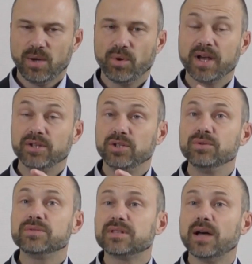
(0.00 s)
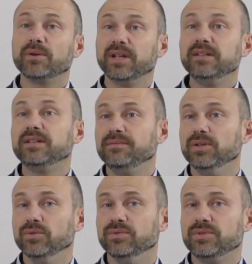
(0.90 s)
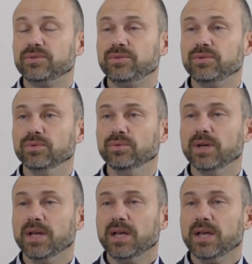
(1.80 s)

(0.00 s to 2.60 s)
where I used our interviews to